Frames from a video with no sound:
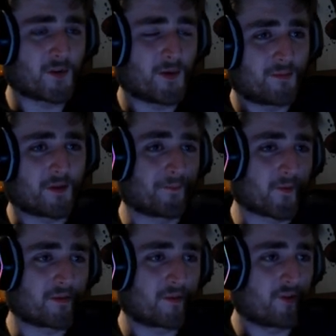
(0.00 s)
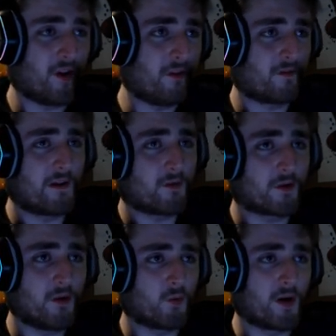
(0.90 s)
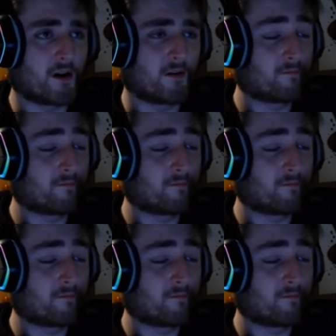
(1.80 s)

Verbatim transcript: weapon, and also John's favorite cookware.